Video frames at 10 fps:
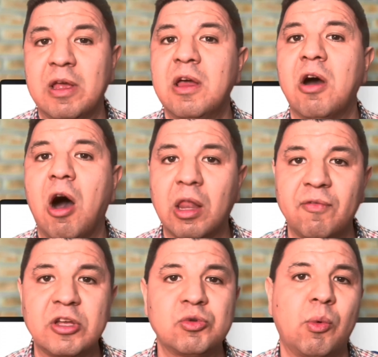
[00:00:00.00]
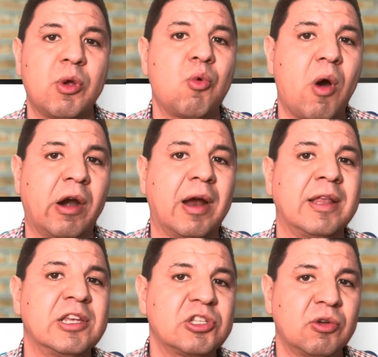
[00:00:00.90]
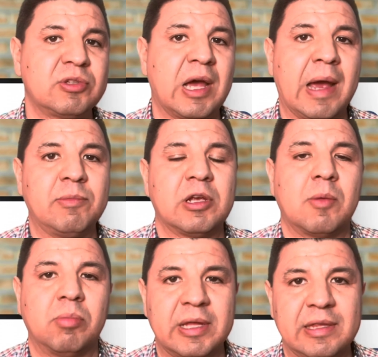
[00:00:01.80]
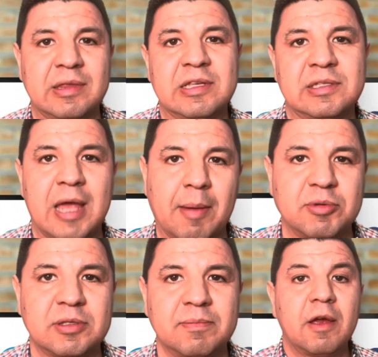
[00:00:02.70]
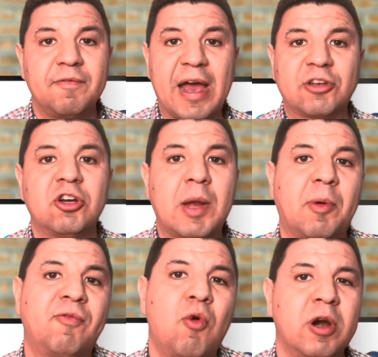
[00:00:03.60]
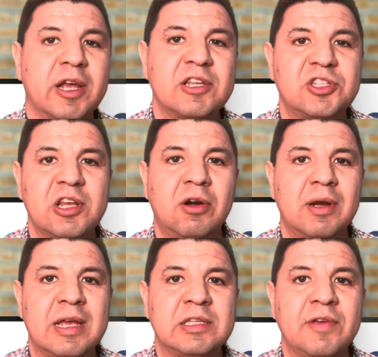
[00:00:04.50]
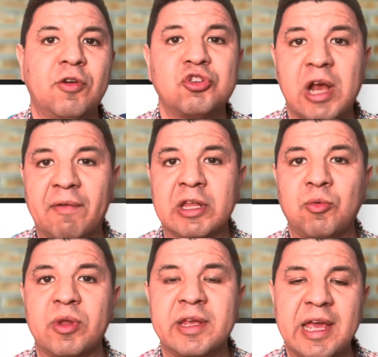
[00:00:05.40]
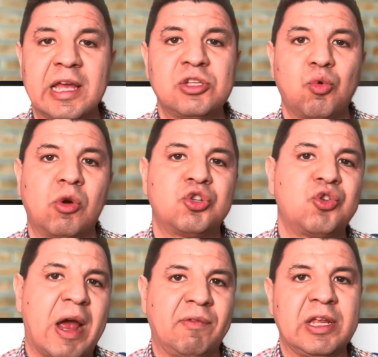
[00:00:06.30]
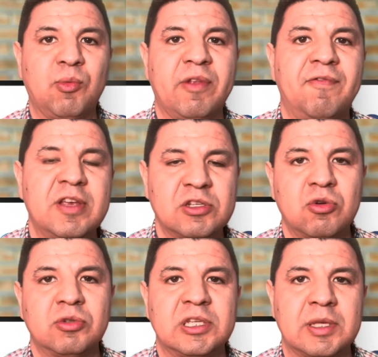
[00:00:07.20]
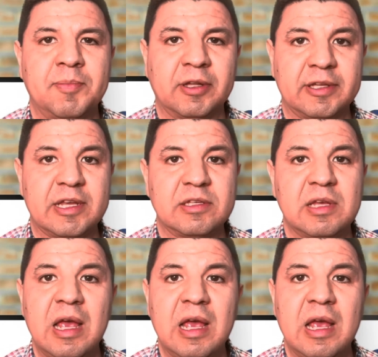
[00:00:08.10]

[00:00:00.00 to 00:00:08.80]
All of which will require additional time to complete these steps. Factor number 4 to consider is if you're traveling with kids or traveling with physical disabilities.